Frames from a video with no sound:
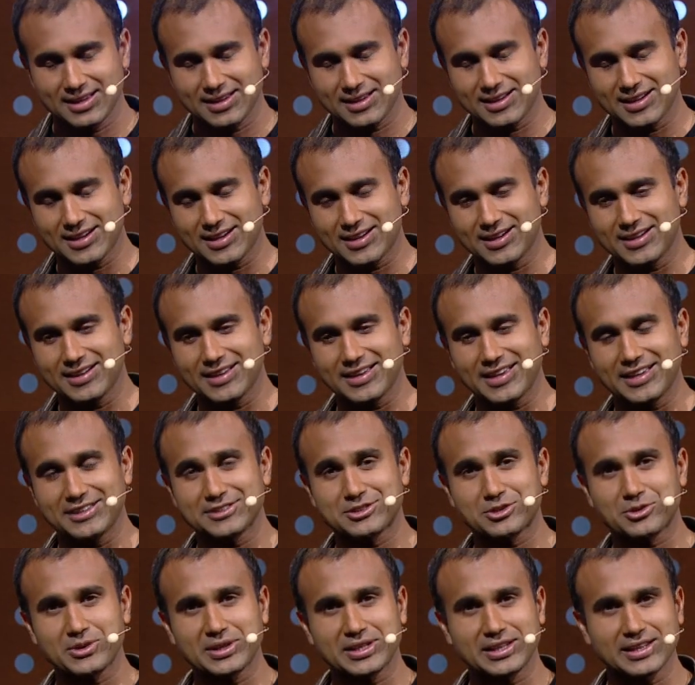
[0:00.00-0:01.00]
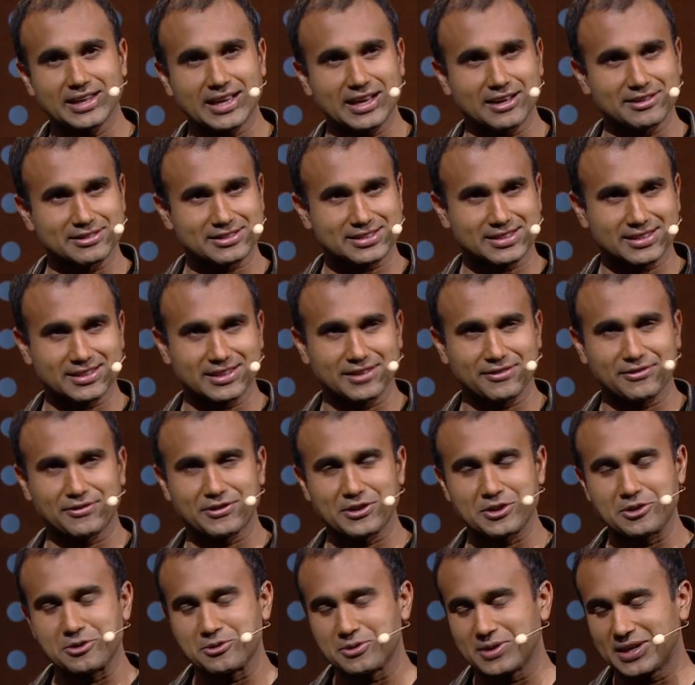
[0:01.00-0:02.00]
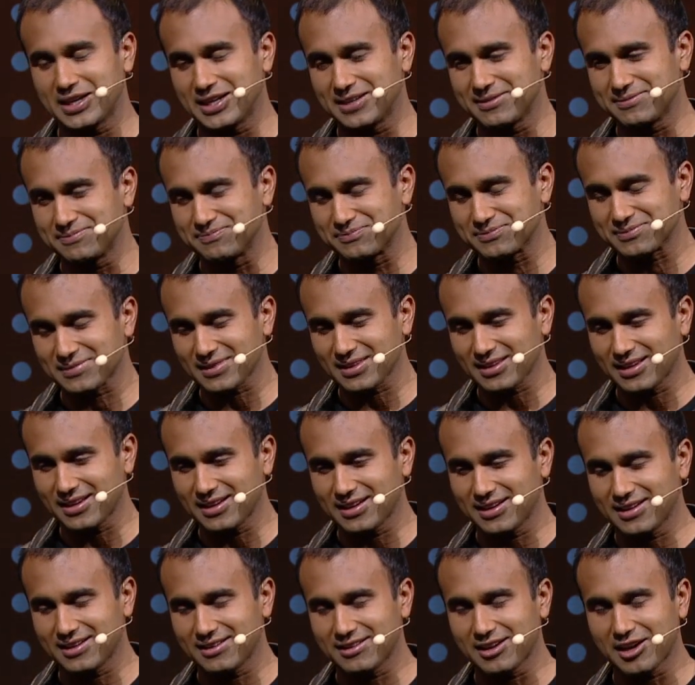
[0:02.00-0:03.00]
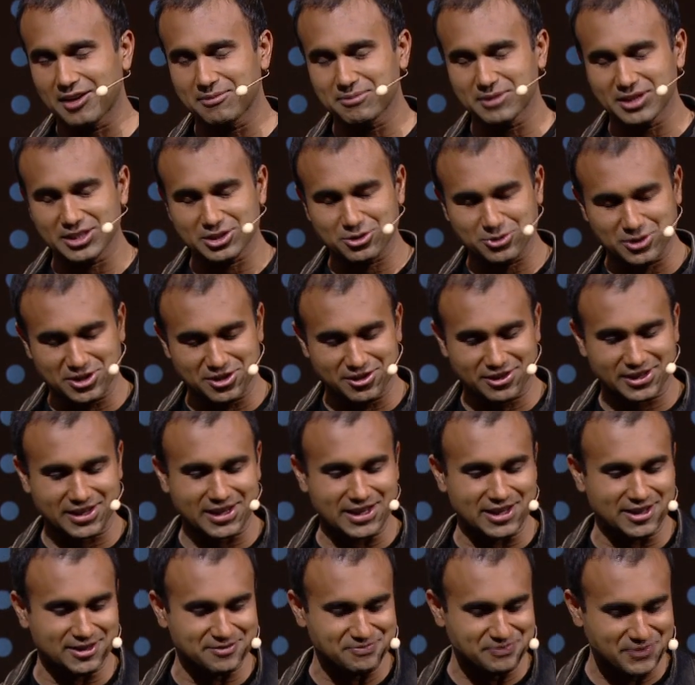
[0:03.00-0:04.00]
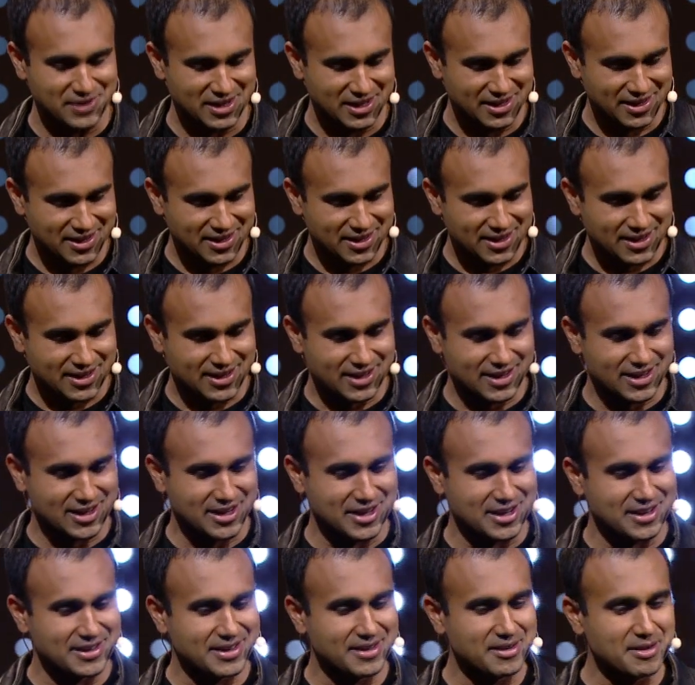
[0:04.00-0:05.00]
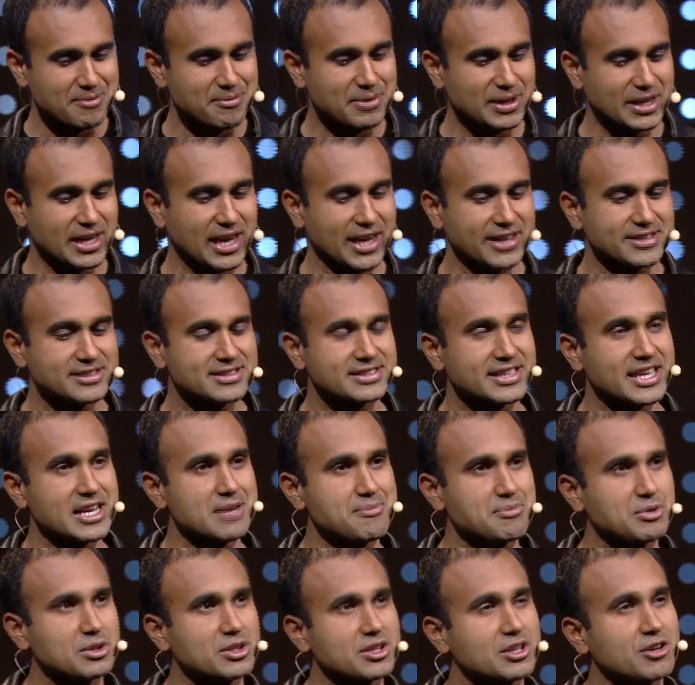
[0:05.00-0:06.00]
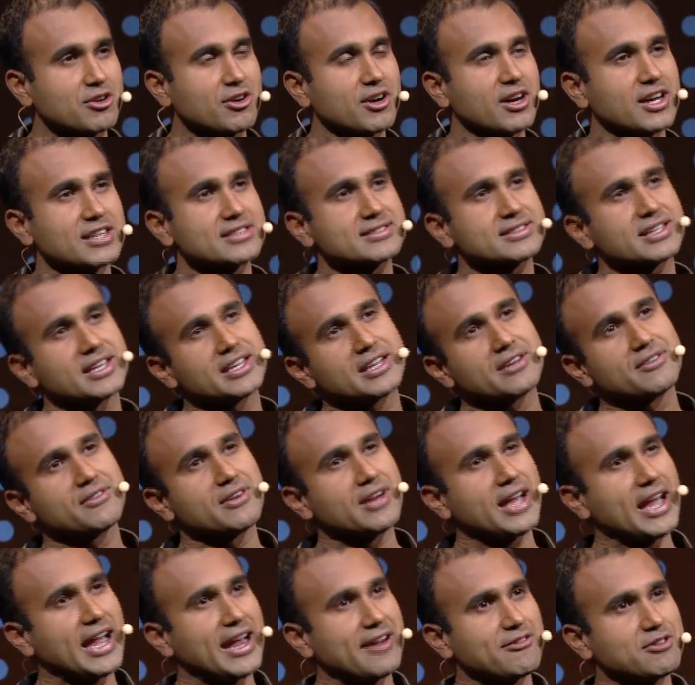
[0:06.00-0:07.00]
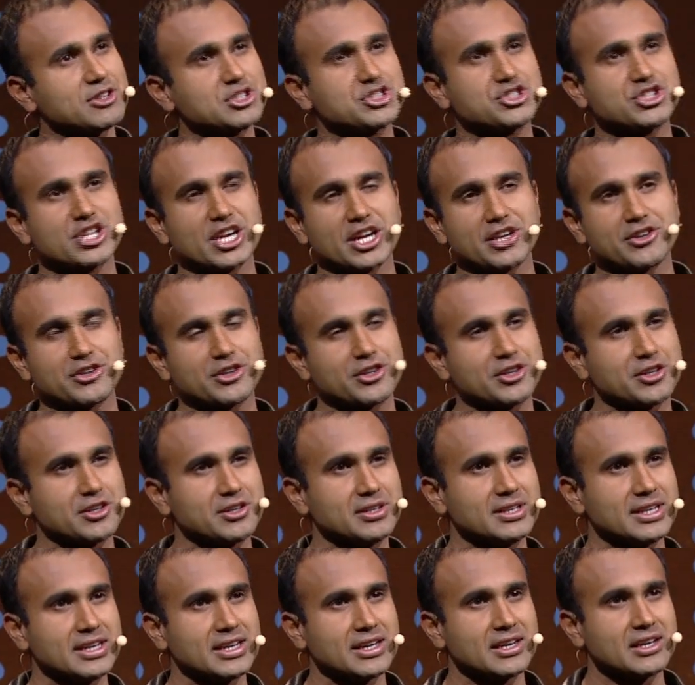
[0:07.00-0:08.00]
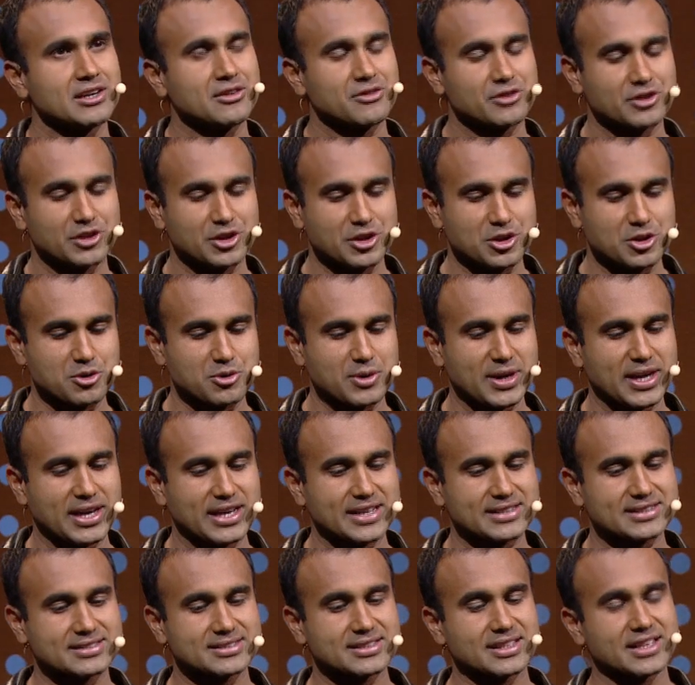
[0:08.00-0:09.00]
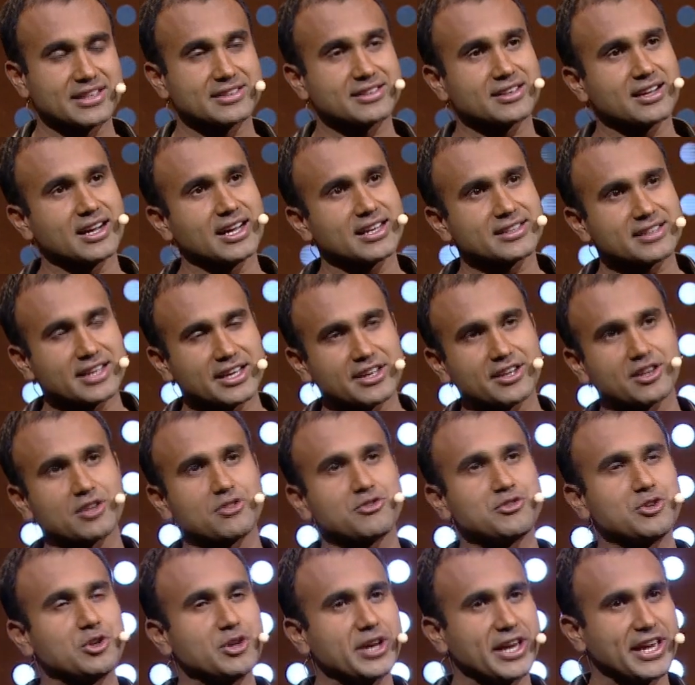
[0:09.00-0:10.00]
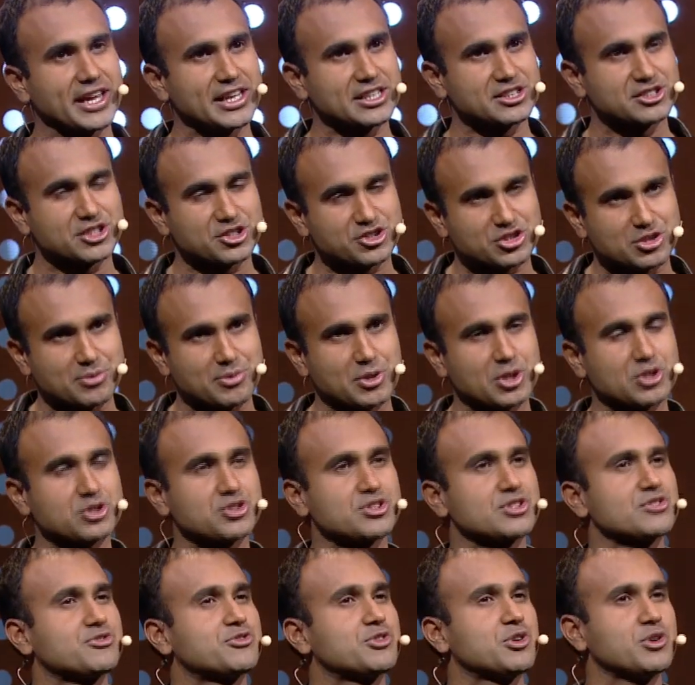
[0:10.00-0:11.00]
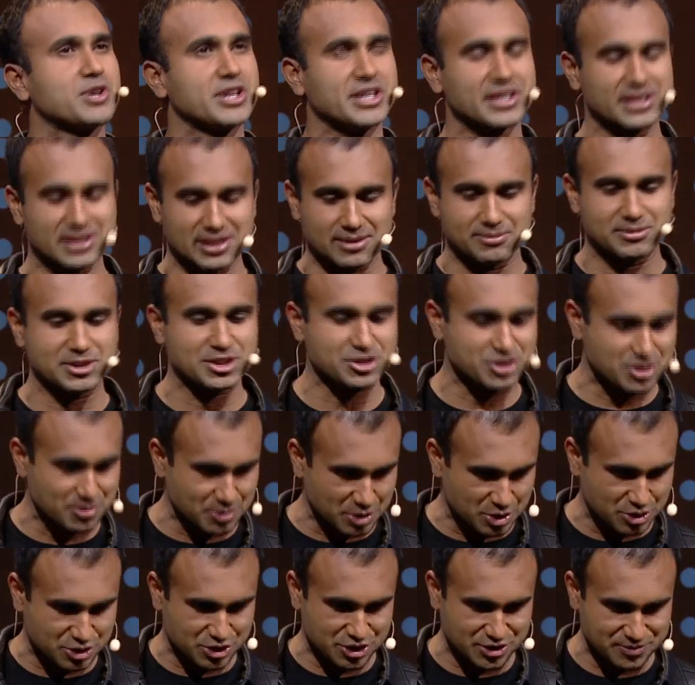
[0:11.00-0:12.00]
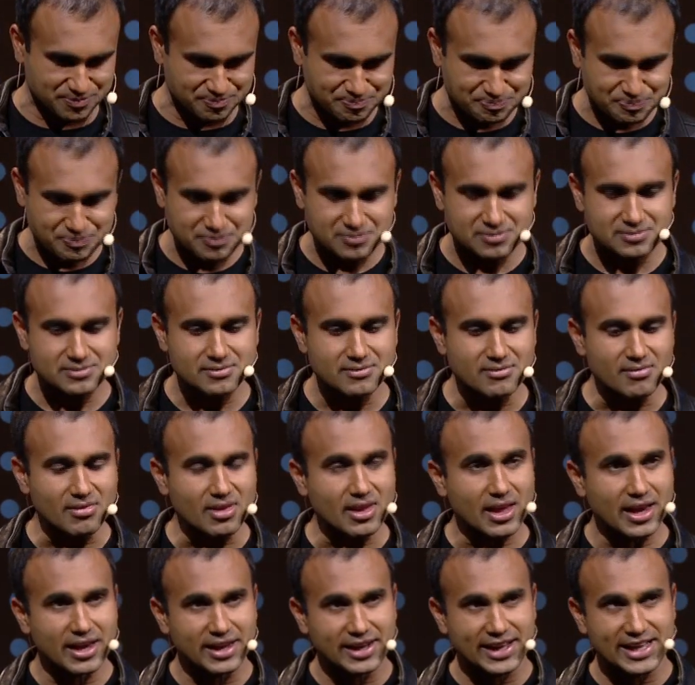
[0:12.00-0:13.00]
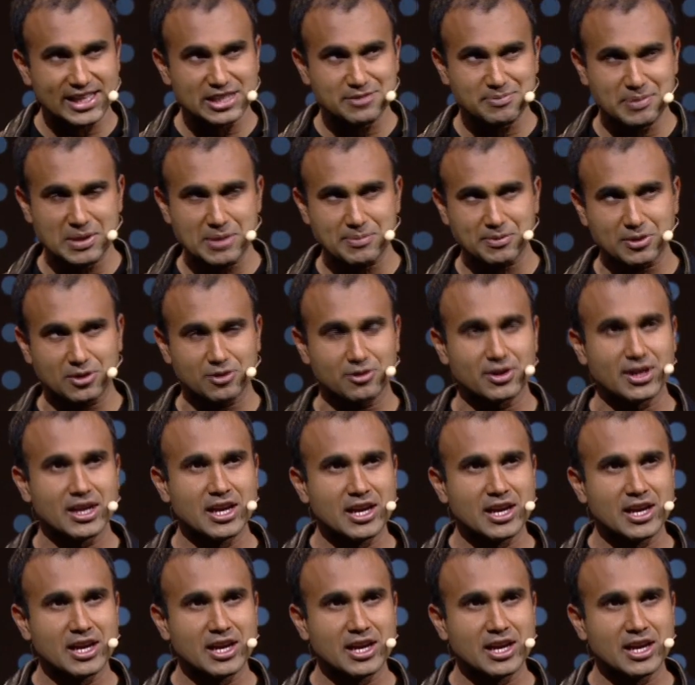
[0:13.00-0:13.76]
and tweet it out if you on my Twitter account. But I sampled across kind of average gender for the US. It got kind of the full age distribution, full income distribution, and asked people